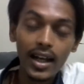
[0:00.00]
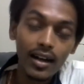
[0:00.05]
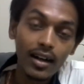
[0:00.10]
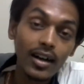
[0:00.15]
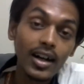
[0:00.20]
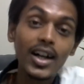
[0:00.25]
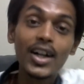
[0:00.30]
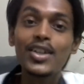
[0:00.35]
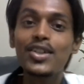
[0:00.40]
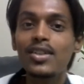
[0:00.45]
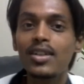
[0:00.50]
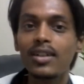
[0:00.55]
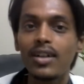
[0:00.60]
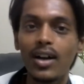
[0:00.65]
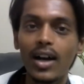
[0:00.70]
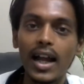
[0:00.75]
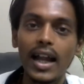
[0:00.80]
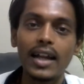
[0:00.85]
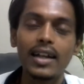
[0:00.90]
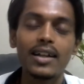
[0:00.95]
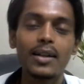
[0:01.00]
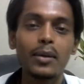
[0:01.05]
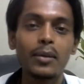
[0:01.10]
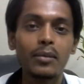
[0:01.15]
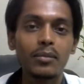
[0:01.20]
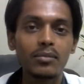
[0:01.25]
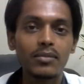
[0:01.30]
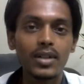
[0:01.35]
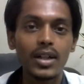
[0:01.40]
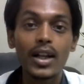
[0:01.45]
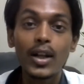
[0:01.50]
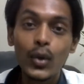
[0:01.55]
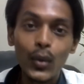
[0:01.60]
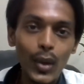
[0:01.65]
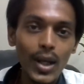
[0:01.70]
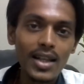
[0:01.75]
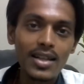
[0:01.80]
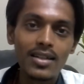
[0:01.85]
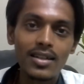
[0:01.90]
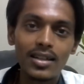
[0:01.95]
urge and
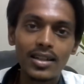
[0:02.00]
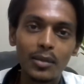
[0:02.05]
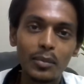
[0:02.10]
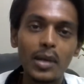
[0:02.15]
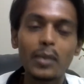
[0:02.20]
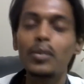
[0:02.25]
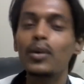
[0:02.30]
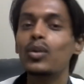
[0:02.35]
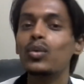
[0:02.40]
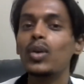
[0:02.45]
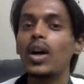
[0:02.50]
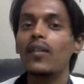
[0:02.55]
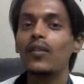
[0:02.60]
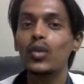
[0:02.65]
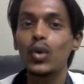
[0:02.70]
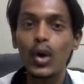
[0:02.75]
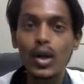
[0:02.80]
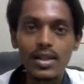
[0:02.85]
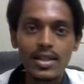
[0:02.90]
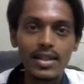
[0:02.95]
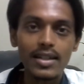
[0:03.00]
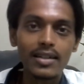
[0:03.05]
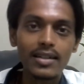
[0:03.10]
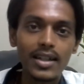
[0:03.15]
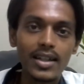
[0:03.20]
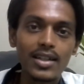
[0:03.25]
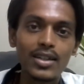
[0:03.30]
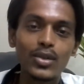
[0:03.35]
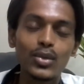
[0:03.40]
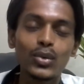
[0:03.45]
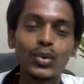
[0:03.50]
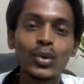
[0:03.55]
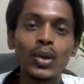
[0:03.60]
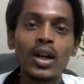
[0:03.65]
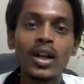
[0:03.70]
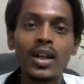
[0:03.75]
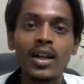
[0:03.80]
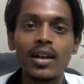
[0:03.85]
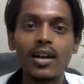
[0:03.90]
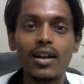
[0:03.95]
request the people who have lost interest to
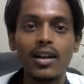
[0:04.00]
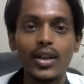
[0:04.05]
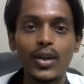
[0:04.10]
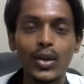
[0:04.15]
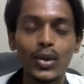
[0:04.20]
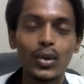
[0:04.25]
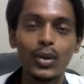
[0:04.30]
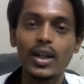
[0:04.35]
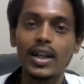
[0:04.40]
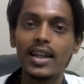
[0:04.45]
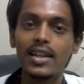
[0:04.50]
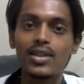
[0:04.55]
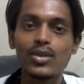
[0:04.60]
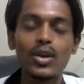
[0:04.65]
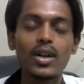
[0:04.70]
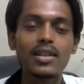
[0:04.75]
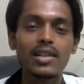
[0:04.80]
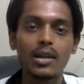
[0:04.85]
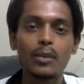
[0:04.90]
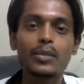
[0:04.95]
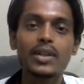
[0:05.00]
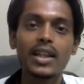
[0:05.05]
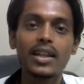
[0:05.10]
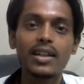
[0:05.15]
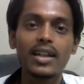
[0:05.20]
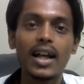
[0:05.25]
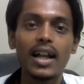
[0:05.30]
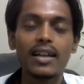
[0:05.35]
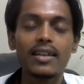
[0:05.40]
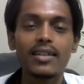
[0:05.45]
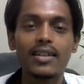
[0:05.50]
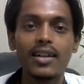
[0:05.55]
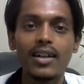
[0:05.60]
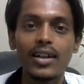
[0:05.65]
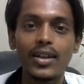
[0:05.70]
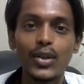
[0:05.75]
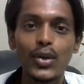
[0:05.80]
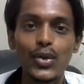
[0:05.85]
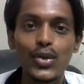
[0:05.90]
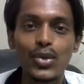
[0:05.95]
it is not something that
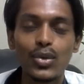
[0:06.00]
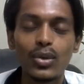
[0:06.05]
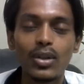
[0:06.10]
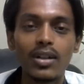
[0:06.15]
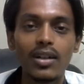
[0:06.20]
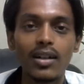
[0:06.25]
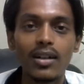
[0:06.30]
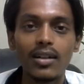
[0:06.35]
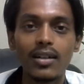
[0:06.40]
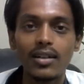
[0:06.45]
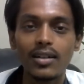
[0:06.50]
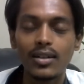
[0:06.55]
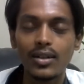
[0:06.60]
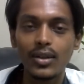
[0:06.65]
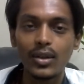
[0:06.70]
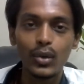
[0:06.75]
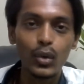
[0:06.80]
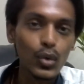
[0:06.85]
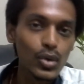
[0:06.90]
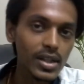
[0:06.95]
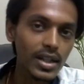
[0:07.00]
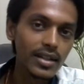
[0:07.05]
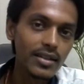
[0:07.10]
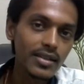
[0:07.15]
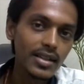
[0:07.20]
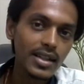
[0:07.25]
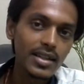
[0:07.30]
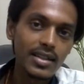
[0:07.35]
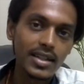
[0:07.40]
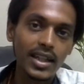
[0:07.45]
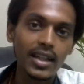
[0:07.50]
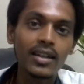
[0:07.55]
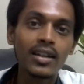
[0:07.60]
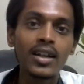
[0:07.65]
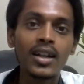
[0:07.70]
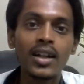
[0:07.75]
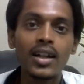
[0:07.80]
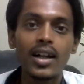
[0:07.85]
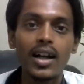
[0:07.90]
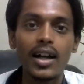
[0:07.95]
you should lose interest in.
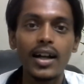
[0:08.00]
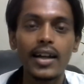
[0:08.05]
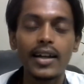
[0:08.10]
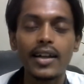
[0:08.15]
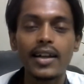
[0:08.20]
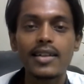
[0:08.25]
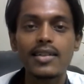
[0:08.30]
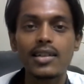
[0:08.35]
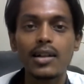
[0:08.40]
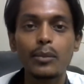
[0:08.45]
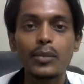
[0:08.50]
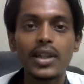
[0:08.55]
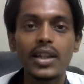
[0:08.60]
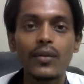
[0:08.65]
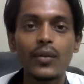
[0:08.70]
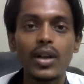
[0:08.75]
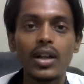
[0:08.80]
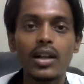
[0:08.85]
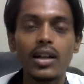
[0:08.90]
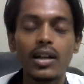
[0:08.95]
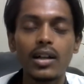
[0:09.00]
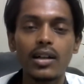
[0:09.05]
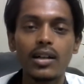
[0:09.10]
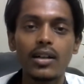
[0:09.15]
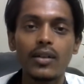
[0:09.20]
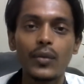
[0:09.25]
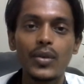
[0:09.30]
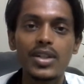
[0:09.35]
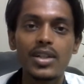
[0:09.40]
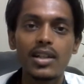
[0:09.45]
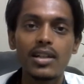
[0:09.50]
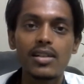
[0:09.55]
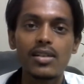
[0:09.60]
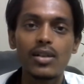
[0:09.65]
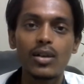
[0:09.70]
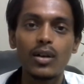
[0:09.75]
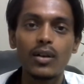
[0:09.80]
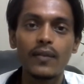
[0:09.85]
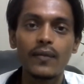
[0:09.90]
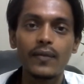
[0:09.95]
It is something which is
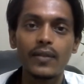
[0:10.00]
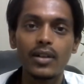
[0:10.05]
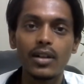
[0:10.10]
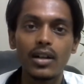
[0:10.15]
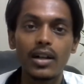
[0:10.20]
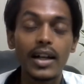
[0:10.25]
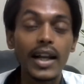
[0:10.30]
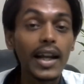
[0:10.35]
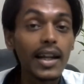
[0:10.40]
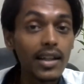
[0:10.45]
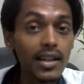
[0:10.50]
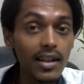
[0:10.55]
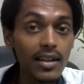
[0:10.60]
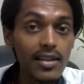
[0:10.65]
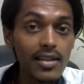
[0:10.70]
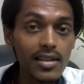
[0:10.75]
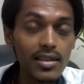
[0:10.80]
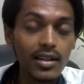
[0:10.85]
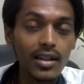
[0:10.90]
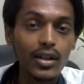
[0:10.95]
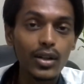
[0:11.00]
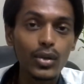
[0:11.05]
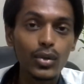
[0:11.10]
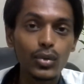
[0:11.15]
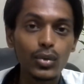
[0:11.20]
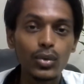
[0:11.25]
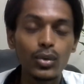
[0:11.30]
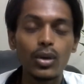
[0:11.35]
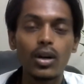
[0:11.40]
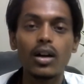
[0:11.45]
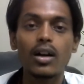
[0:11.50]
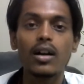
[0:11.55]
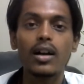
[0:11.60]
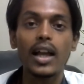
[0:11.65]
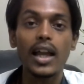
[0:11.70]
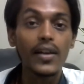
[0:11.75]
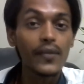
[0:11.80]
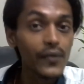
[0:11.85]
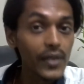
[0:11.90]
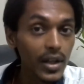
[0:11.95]
of great concern to
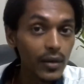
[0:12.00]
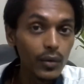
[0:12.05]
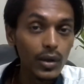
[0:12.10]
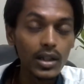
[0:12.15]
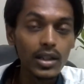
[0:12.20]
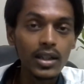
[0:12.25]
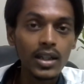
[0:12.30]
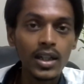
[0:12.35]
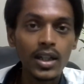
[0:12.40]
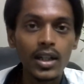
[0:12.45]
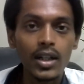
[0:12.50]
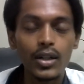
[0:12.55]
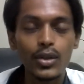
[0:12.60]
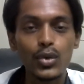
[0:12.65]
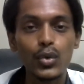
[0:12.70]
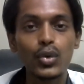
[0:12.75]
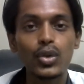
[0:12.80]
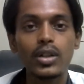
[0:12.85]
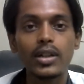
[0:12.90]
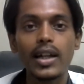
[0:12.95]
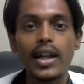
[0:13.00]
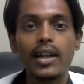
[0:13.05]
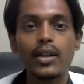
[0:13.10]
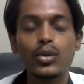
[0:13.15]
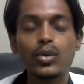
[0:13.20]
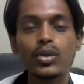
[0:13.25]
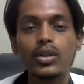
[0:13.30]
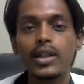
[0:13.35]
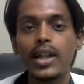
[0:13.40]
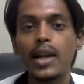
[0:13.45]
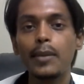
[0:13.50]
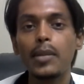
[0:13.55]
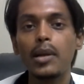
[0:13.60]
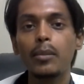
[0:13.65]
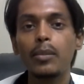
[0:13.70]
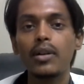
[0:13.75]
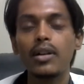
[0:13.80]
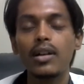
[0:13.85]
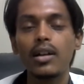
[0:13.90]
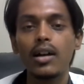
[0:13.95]
everyone. 2 to 9
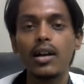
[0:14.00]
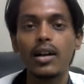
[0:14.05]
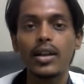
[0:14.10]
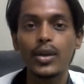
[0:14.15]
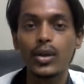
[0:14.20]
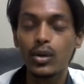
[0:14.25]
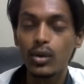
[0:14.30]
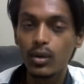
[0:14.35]
people are